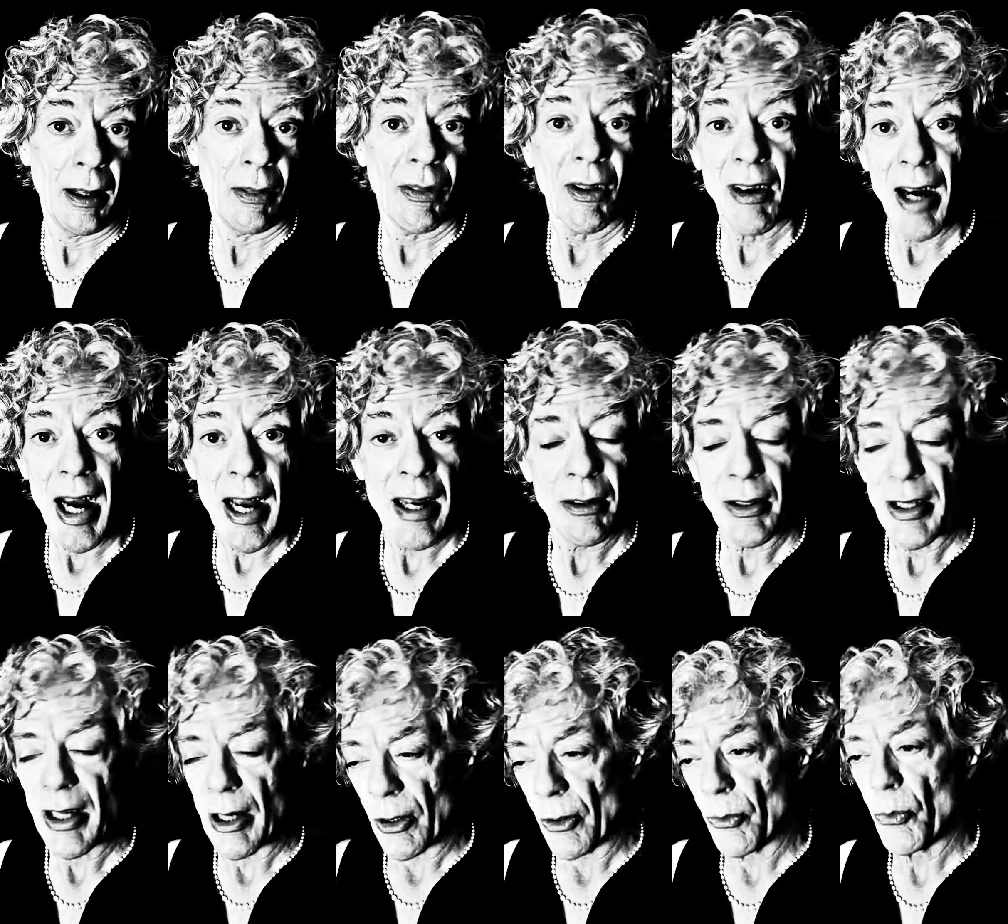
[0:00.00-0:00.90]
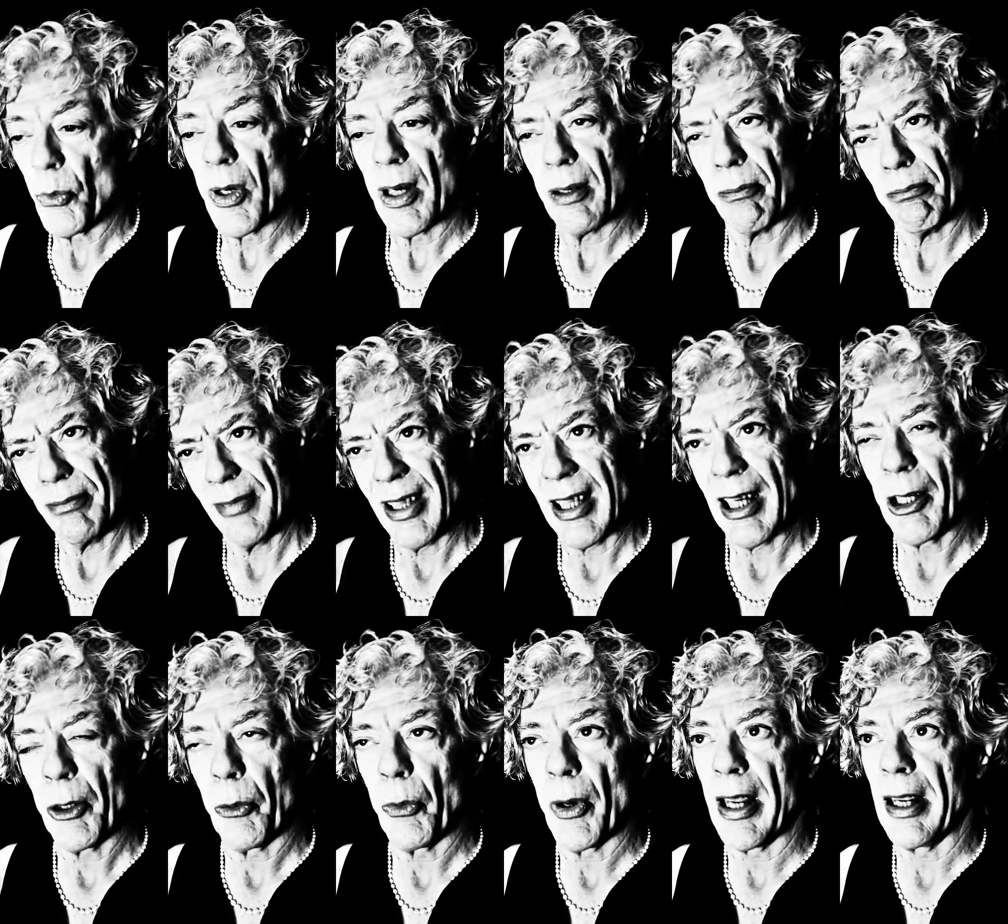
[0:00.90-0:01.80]
Well,
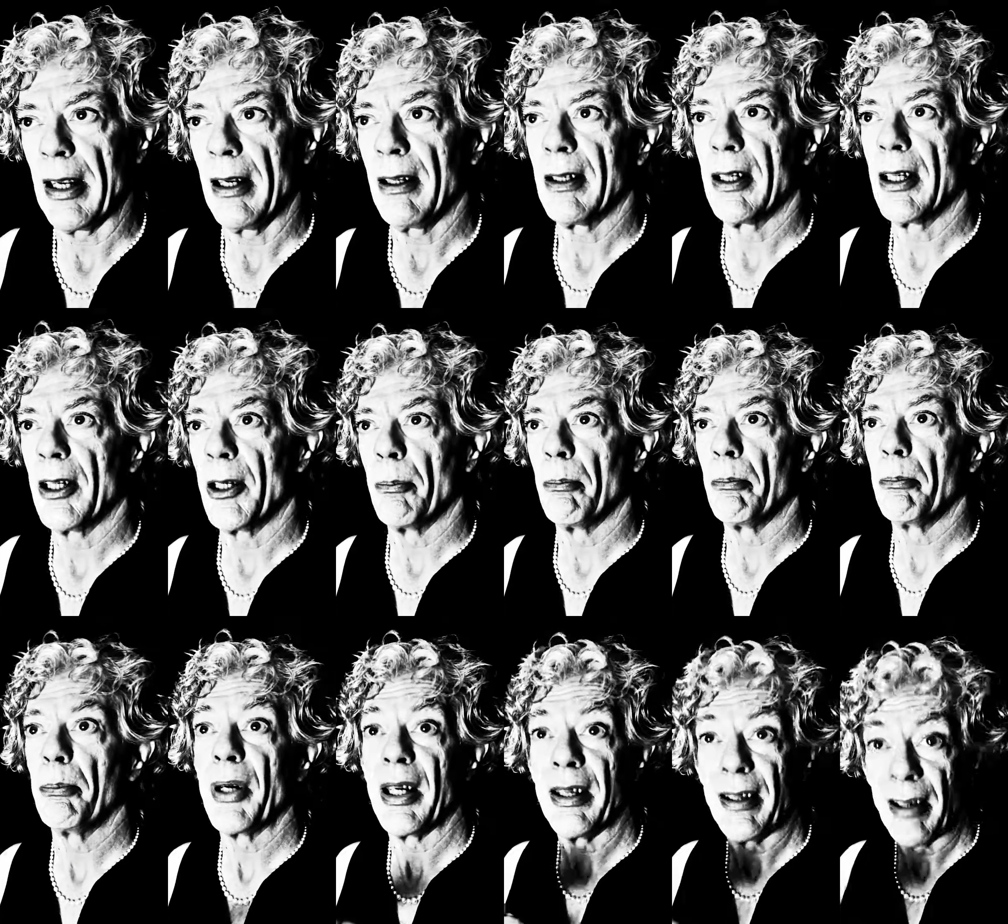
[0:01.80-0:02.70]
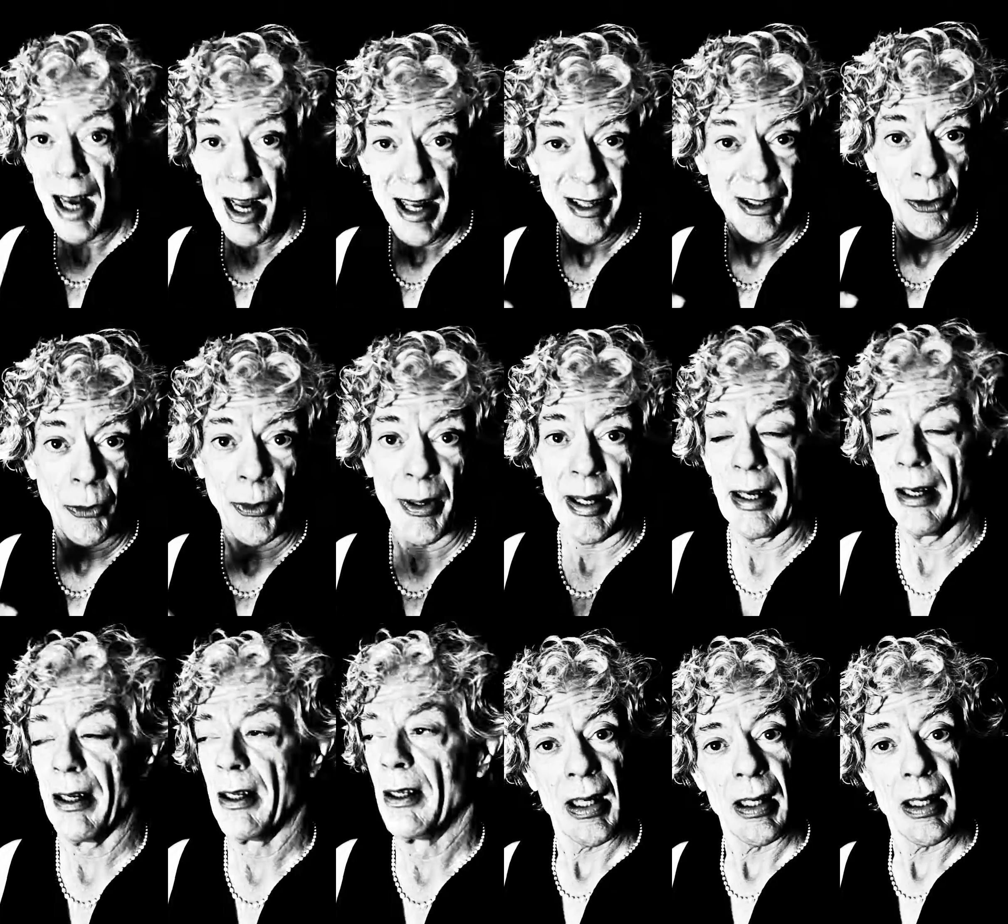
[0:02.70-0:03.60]
in a way, but not in a way.